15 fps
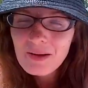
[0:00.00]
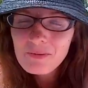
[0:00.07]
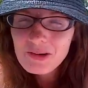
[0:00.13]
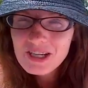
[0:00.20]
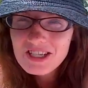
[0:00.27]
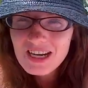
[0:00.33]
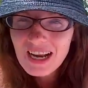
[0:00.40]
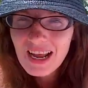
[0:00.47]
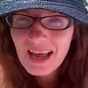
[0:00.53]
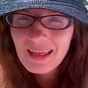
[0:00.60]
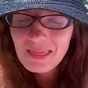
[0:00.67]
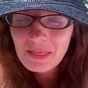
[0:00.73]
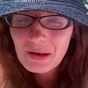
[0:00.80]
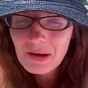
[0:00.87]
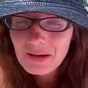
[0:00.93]
I wish I
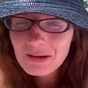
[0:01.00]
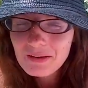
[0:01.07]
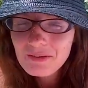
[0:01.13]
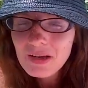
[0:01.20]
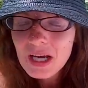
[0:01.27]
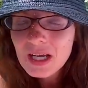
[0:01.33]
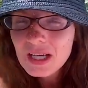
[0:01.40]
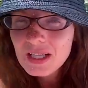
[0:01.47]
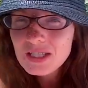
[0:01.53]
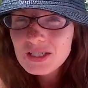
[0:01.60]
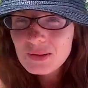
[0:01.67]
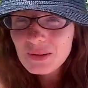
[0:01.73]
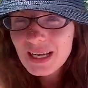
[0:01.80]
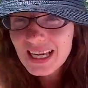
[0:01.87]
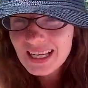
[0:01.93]
had thought of
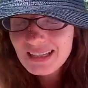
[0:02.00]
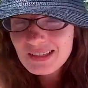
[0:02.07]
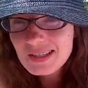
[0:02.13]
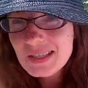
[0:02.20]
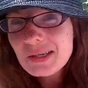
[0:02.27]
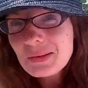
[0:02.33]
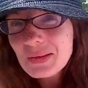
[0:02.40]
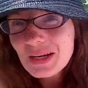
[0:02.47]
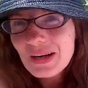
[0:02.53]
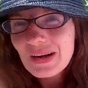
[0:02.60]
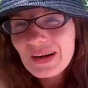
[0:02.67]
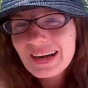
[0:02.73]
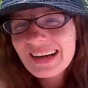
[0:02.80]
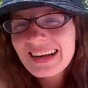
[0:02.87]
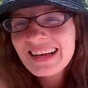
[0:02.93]
doing it
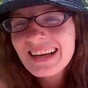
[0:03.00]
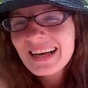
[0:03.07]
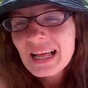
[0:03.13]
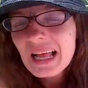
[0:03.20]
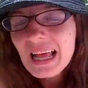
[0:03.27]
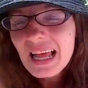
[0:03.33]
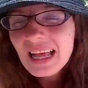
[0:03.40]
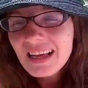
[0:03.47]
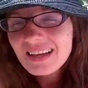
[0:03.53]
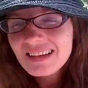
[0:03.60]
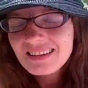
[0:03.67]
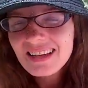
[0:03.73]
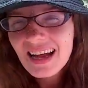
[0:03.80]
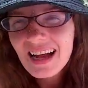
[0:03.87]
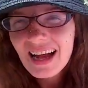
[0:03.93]
sooner
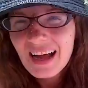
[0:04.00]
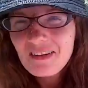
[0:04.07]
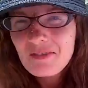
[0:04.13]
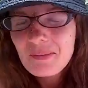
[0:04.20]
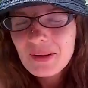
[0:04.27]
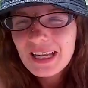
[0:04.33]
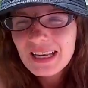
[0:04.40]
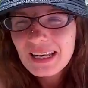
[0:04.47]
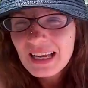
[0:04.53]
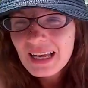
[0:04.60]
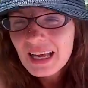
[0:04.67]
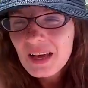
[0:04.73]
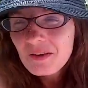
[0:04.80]
because uh, I've been